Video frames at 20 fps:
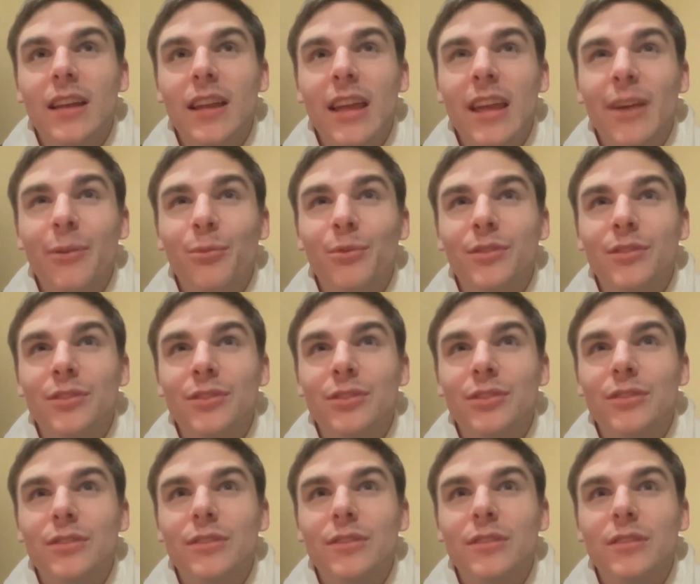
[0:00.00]
it
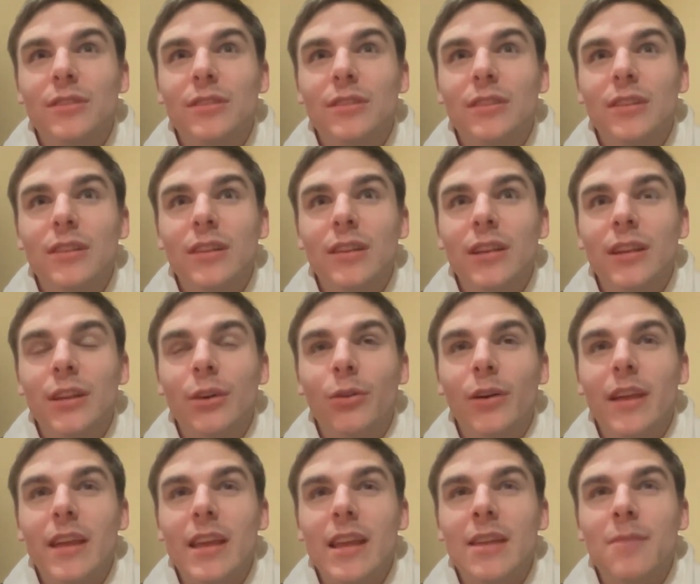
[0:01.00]
was,
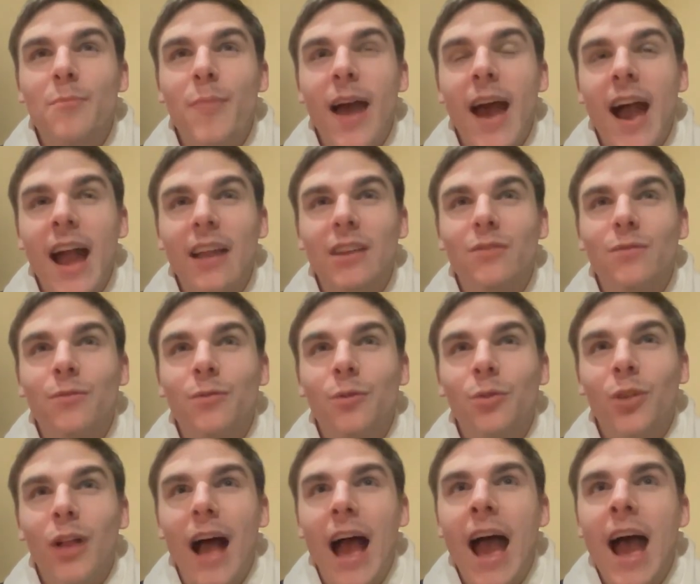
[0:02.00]

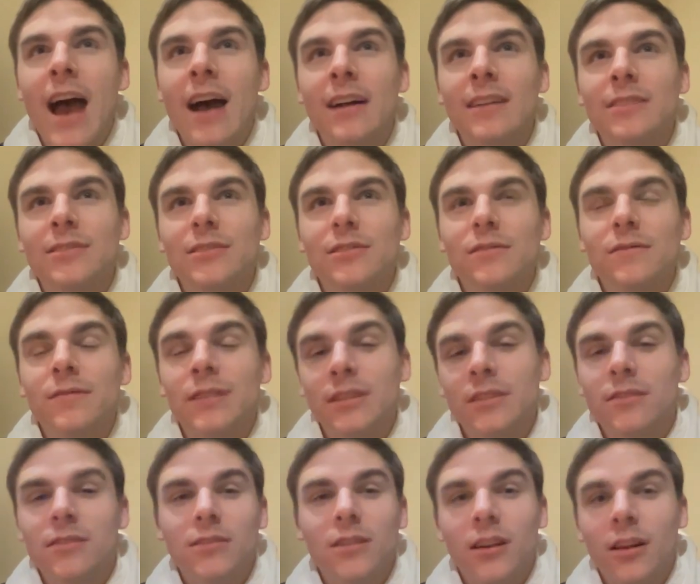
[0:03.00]
impactful as
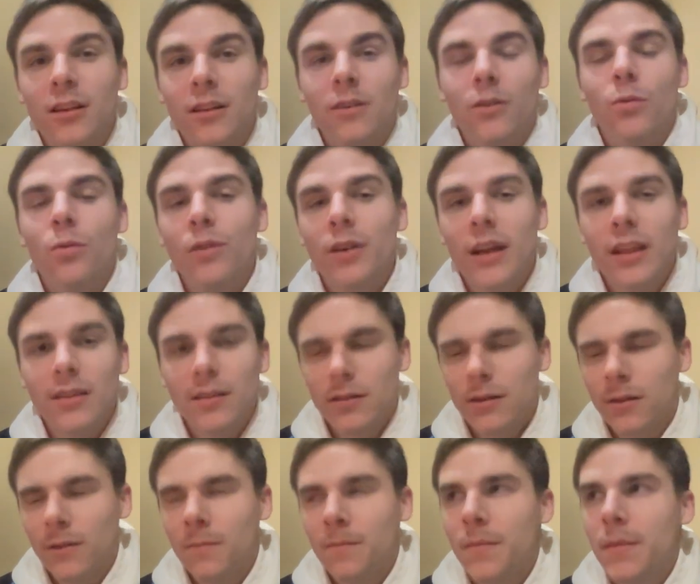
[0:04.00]
Vinland Saga or Death
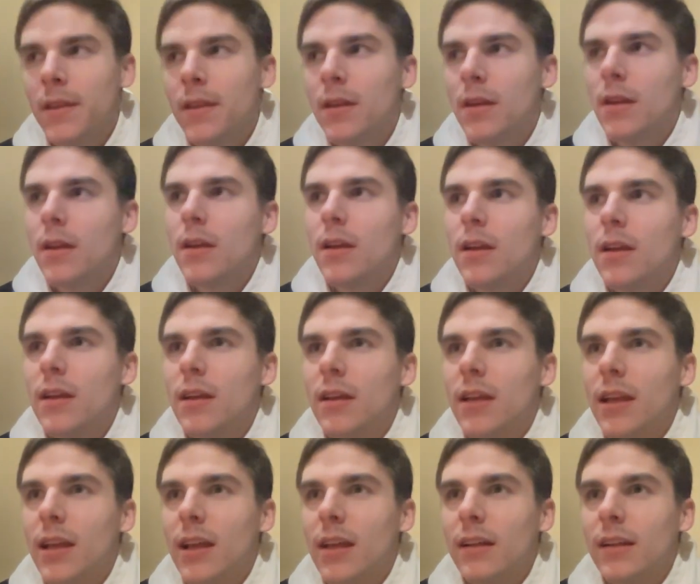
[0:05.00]
Note.
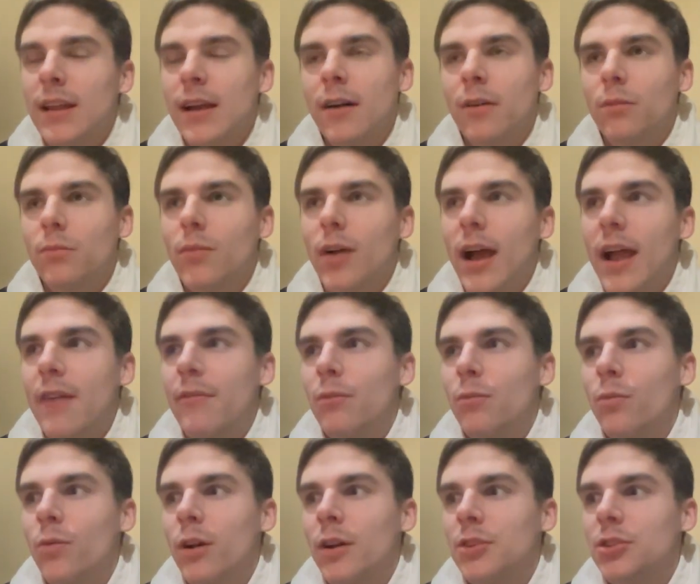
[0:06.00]
Now, I
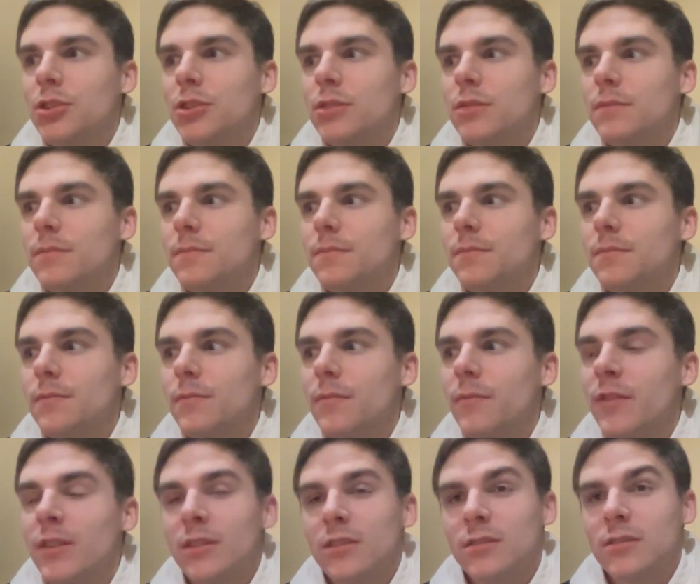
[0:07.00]
haven't watched
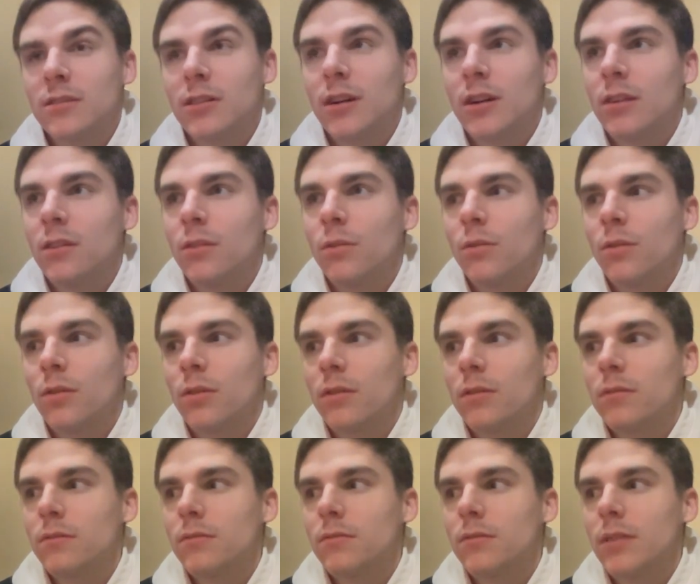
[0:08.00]
Vinland Saga or
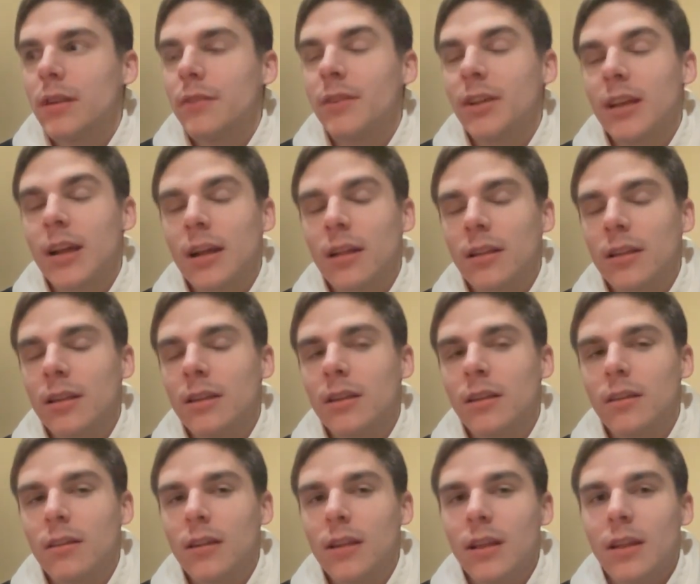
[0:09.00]

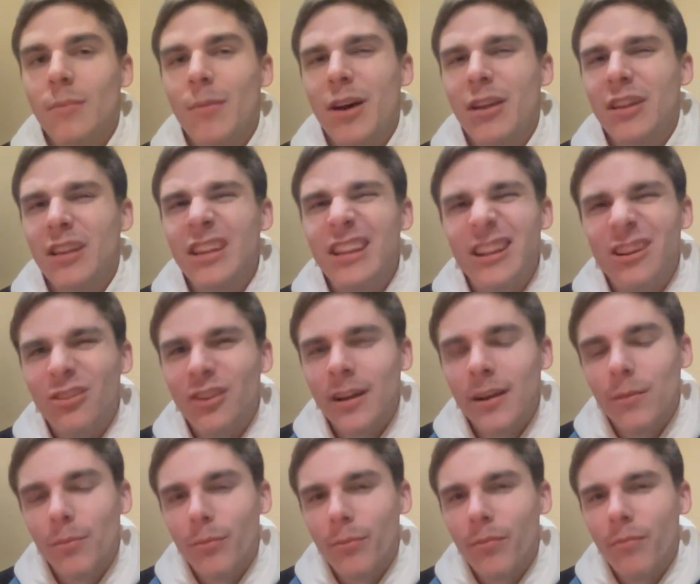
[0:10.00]
Evangelion in about a
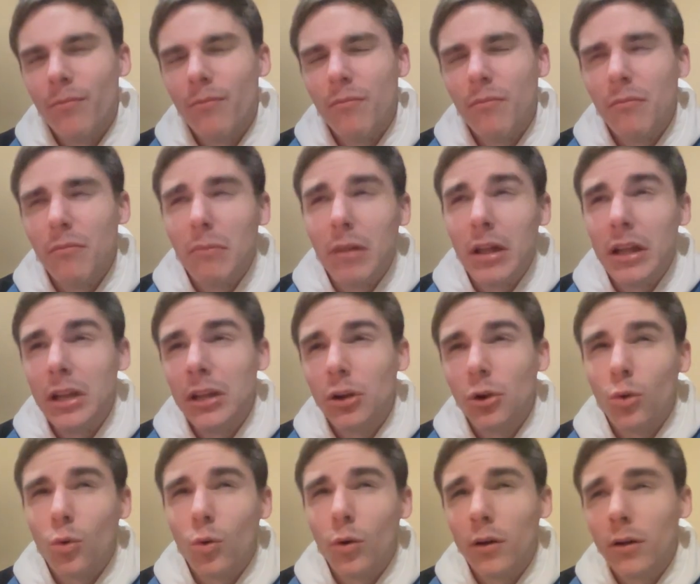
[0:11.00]
year and a
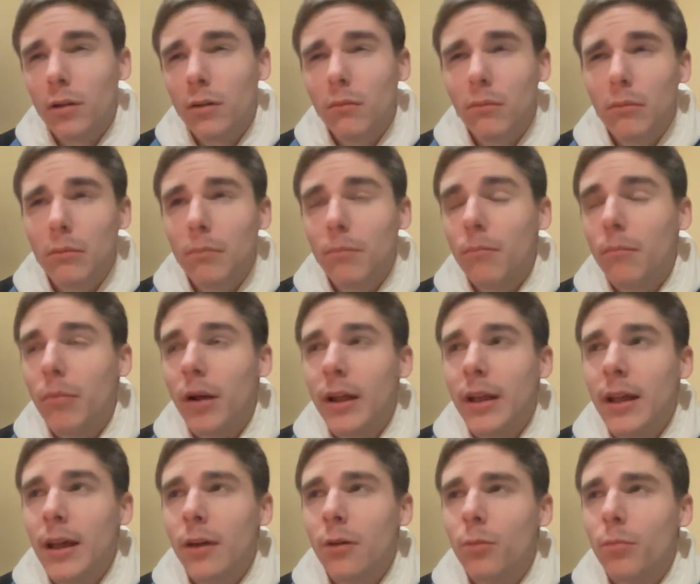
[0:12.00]
quarter by
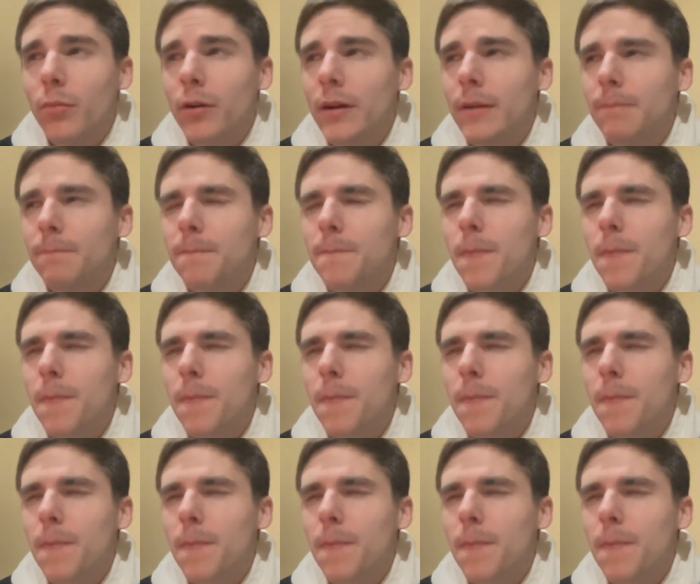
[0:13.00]
now, but